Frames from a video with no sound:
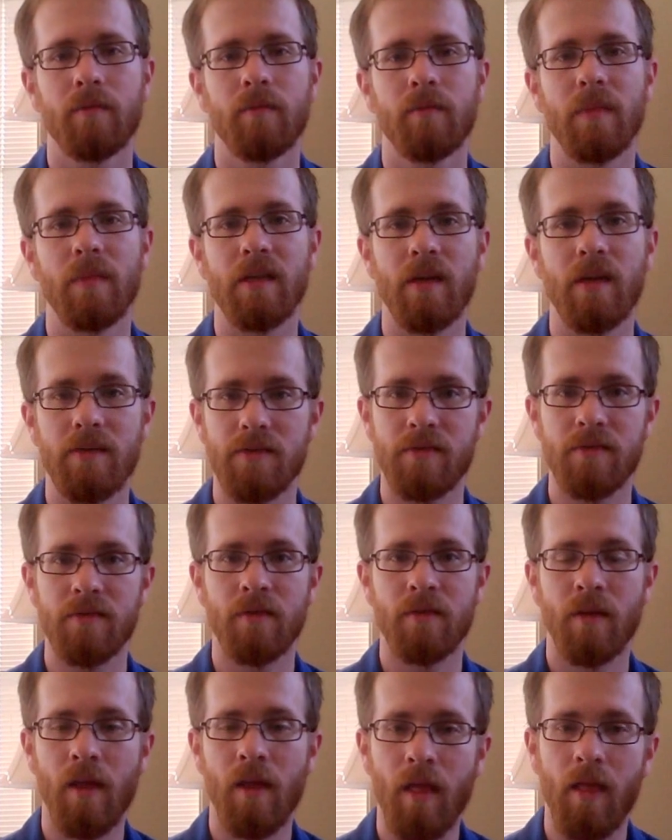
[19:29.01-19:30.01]
because
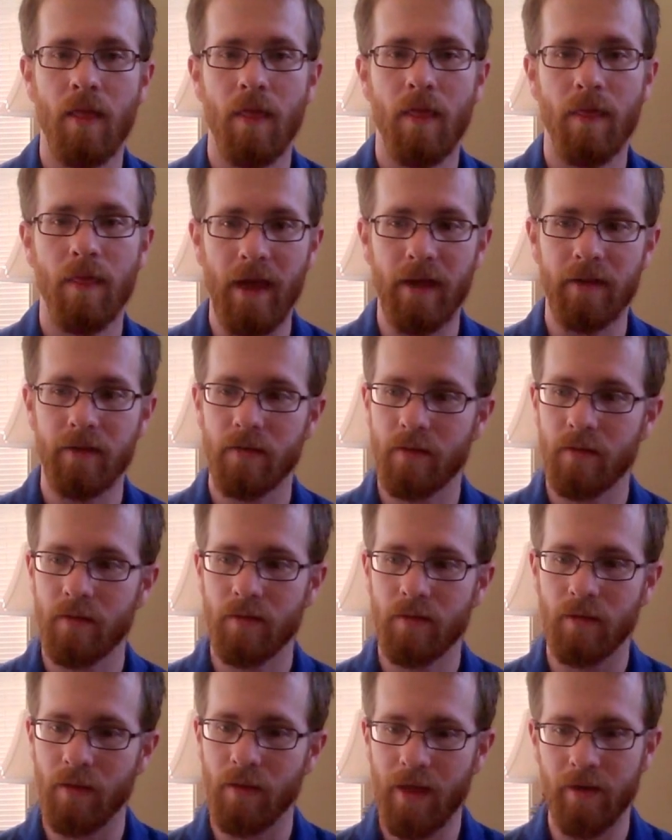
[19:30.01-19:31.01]
that
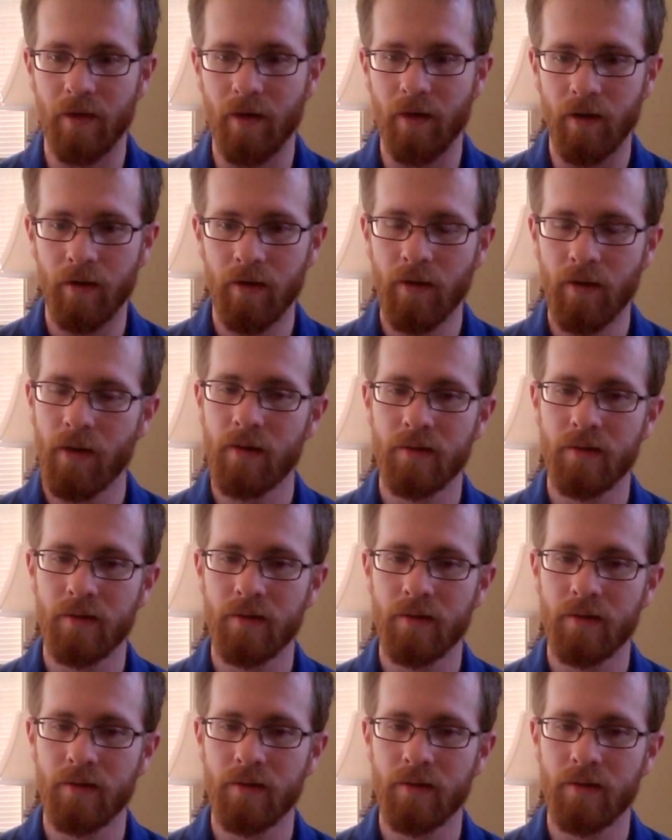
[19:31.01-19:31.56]
letter